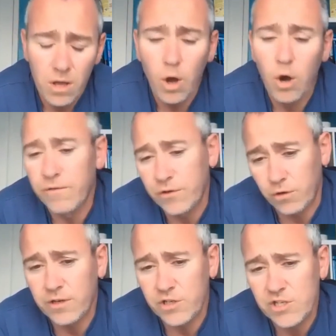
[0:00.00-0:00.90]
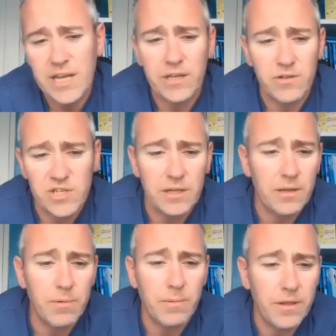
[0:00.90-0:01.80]
Overdone, as you say, you'll see
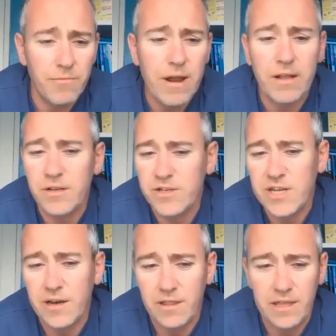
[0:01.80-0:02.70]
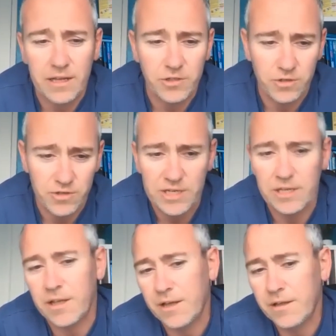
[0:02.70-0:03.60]
probably the reckless side of things. You'll see
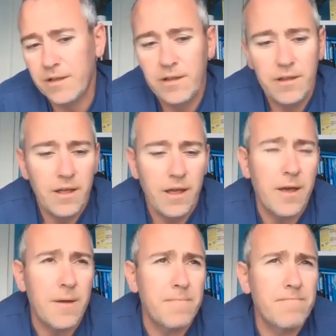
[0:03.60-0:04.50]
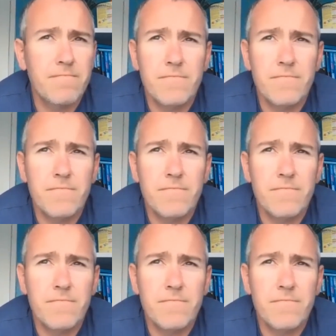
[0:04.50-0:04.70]
the, um,